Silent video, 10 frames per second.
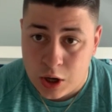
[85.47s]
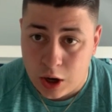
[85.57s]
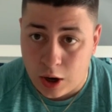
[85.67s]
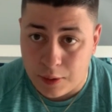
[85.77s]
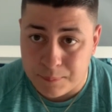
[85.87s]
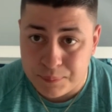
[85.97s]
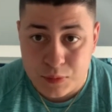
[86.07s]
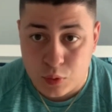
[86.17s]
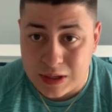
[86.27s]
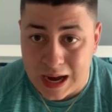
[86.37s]
um,
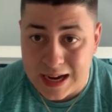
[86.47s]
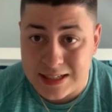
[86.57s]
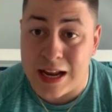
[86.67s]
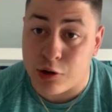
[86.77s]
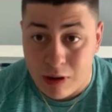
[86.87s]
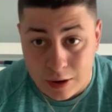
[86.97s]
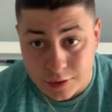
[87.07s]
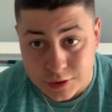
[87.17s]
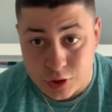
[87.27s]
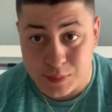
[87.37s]
guys, and Crowder,
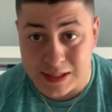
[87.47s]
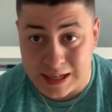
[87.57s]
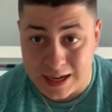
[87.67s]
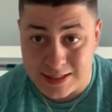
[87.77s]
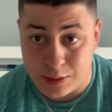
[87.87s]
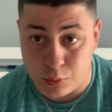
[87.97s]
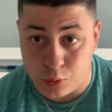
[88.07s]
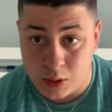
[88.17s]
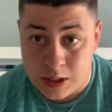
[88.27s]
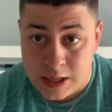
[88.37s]
excuse me, the guys that will
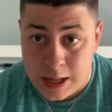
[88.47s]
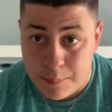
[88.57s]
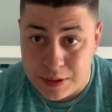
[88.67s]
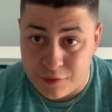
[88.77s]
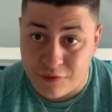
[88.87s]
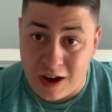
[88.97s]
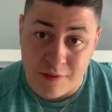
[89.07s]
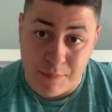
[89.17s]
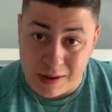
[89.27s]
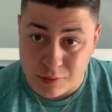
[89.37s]
be the five
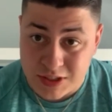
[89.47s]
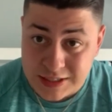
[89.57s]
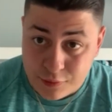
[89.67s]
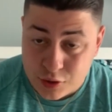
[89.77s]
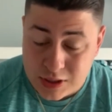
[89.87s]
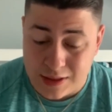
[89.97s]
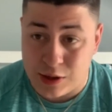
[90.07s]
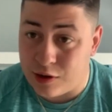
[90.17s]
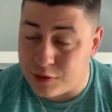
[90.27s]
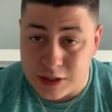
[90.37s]
main receivers, and then
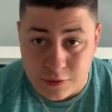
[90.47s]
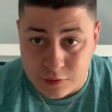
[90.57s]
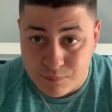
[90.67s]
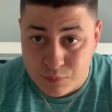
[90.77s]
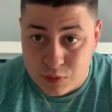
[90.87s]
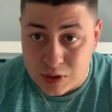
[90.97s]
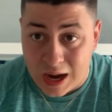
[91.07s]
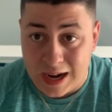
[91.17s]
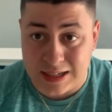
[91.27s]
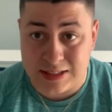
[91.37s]
you obviously have
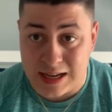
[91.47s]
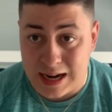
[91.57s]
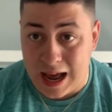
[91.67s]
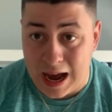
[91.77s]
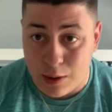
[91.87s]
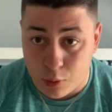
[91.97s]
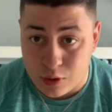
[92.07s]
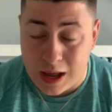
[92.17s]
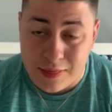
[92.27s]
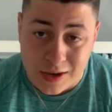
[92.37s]
Knox and
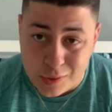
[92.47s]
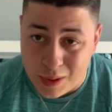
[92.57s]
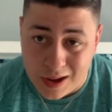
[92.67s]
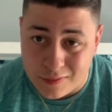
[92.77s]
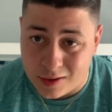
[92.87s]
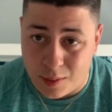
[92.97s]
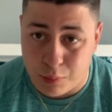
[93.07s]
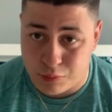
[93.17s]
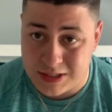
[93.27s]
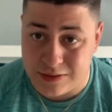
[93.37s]
Howard, and then you have a couple
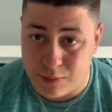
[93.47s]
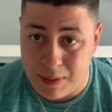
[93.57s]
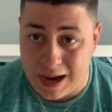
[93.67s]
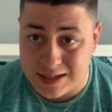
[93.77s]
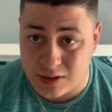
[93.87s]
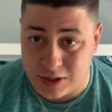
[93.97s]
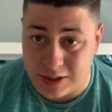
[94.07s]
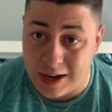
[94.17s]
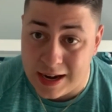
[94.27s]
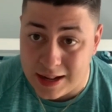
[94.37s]
receiving backs and the
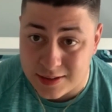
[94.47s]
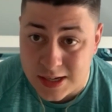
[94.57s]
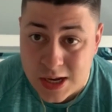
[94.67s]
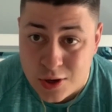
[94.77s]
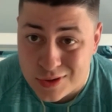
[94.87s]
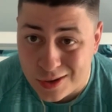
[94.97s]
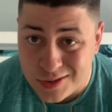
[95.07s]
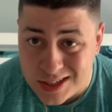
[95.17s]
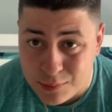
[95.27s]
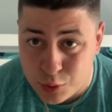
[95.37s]
tight ends. So I don't
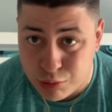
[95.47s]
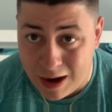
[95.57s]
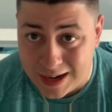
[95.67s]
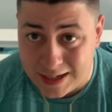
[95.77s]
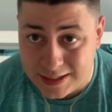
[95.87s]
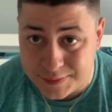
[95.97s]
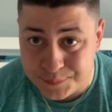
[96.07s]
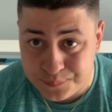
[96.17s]
see him cracking